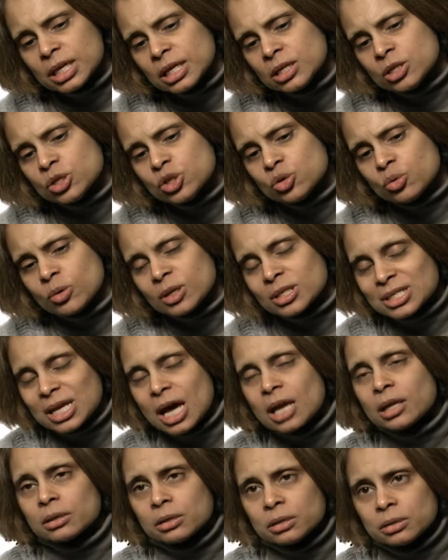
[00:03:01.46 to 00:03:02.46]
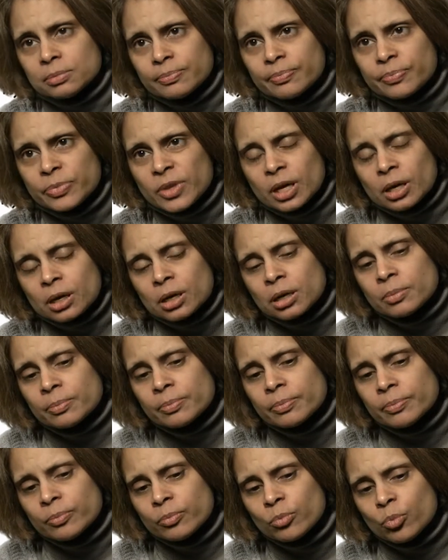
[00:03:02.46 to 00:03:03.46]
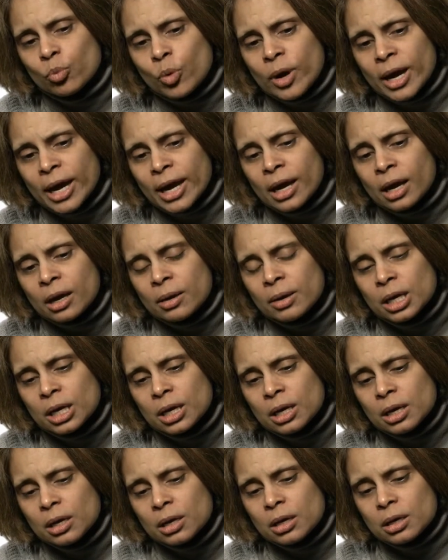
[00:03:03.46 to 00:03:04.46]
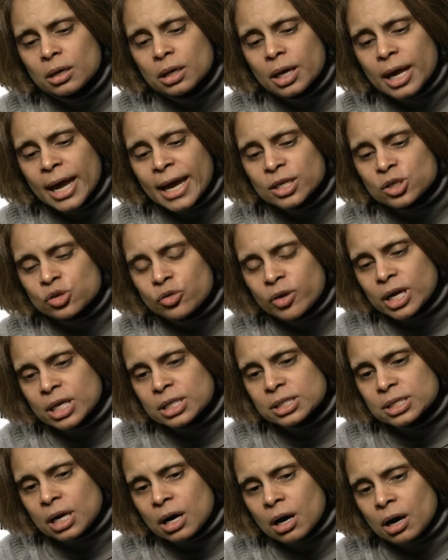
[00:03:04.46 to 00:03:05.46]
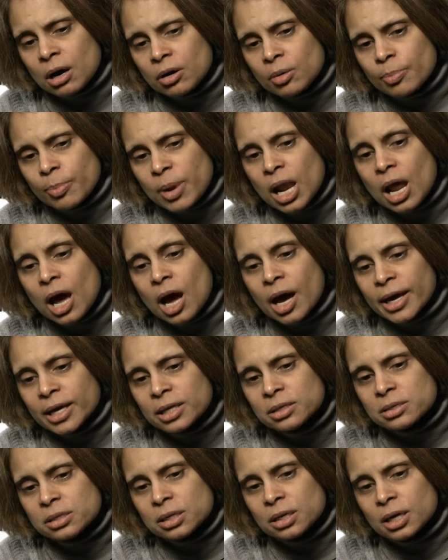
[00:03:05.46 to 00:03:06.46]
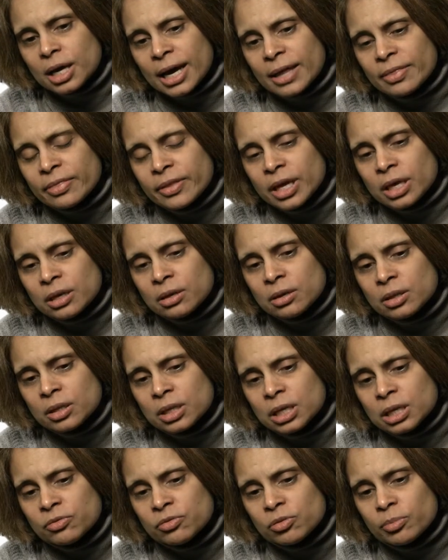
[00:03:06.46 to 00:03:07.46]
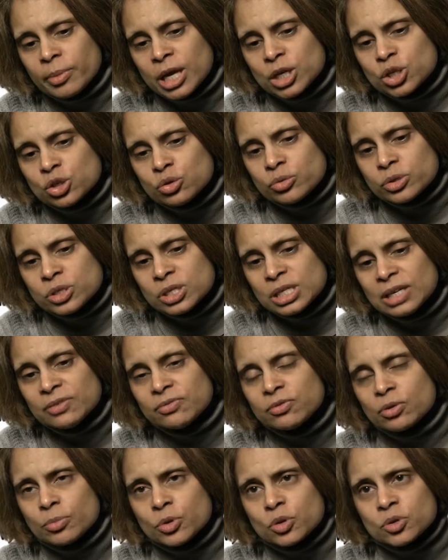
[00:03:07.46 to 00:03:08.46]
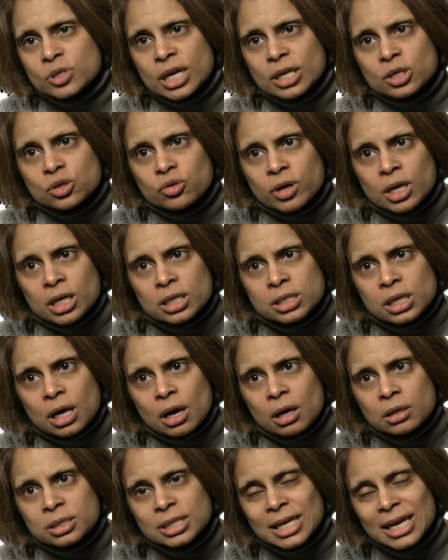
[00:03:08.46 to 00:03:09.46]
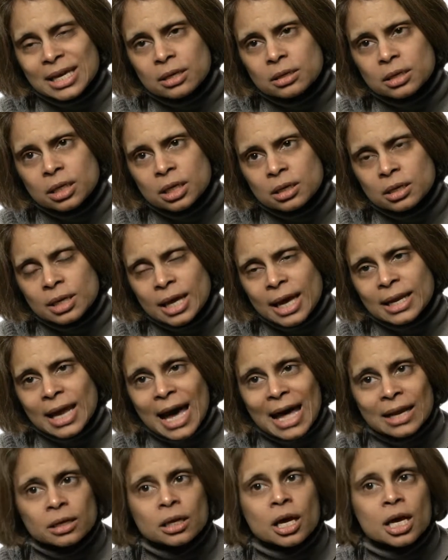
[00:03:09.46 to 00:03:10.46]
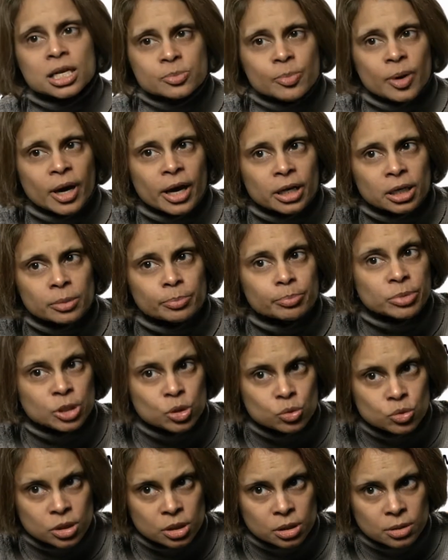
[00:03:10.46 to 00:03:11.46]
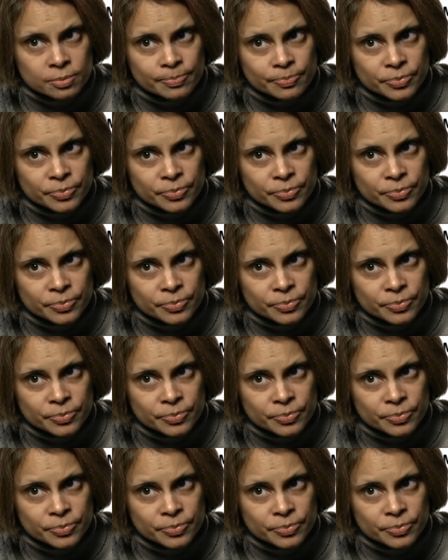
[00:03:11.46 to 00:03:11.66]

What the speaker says: into a tunnel where X-rays are applied, and then the information received from those X-rays are taken in and analyzed by a computer.